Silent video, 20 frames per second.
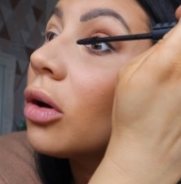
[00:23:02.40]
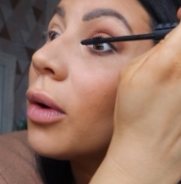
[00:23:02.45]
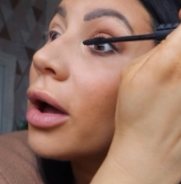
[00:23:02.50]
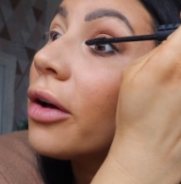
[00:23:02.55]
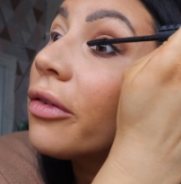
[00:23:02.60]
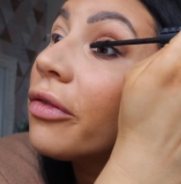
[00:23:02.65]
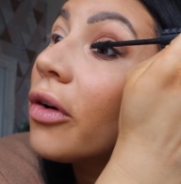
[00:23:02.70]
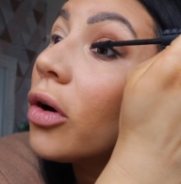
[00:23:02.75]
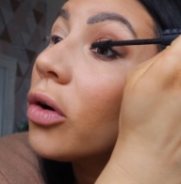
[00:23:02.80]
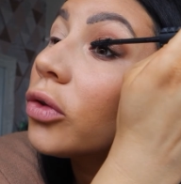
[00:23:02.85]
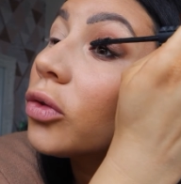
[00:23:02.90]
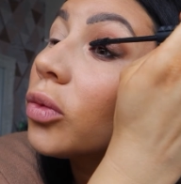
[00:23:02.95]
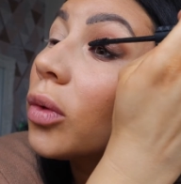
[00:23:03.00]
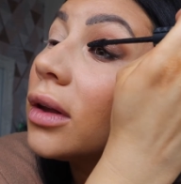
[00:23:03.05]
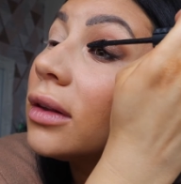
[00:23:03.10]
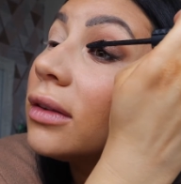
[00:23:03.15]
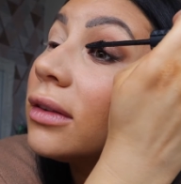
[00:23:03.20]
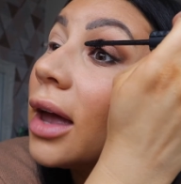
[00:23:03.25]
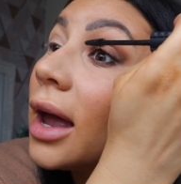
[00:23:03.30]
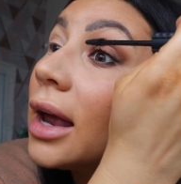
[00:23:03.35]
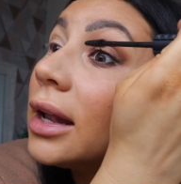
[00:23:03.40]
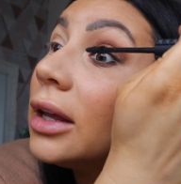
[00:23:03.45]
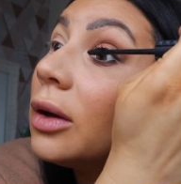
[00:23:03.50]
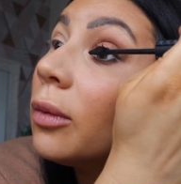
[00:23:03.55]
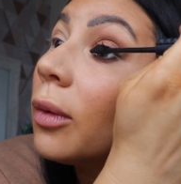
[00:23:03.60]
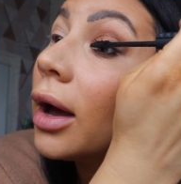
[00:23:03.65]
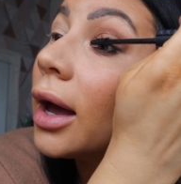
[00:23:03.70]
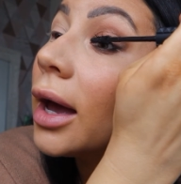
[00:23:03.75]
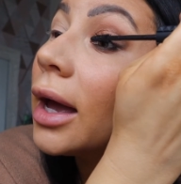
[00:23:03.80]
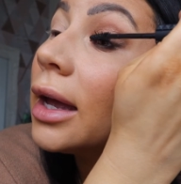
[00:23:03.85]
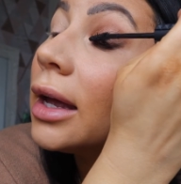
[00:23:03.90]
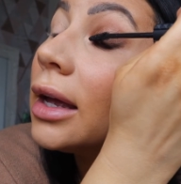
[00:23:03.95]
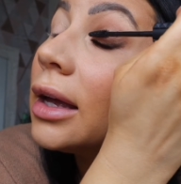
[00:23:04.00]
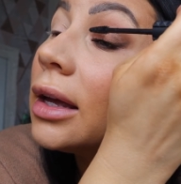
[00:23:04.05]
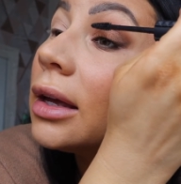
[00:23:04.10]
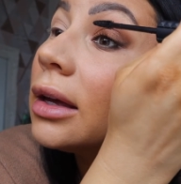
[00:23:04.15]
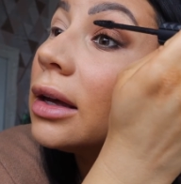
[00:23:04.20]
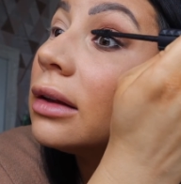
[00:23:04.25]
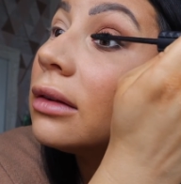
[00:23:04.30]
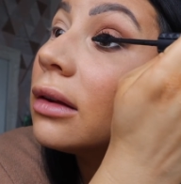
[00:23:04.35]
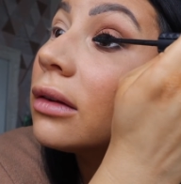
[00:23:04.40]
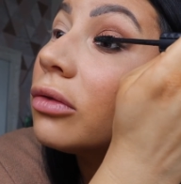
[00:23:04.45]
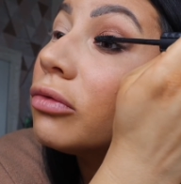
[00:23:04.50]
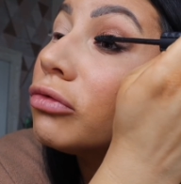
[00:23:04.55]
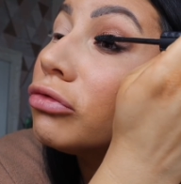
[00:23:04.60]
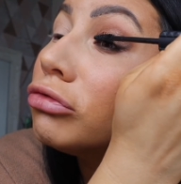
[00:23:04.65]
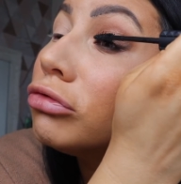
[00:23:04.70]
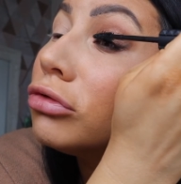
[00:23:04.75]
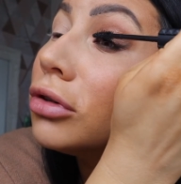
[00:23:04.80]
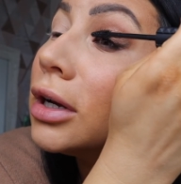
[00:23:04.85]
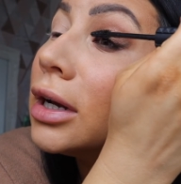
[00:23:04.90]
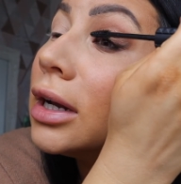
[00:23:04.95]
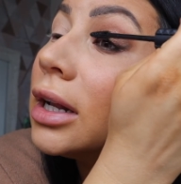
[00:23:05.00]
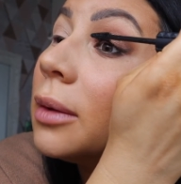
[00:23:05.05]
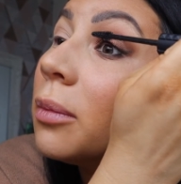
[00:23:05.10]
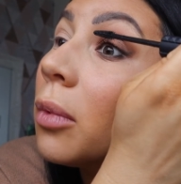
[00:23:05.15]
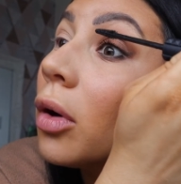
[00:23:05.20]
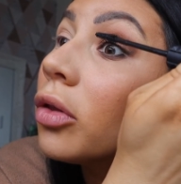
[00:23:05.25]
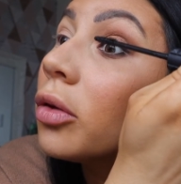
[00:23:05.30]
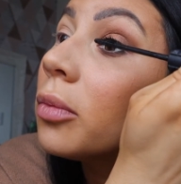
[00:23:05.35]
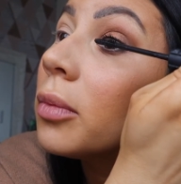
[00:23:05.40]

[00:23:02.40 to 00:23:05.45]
wear false ones anyway, it doesn't really bother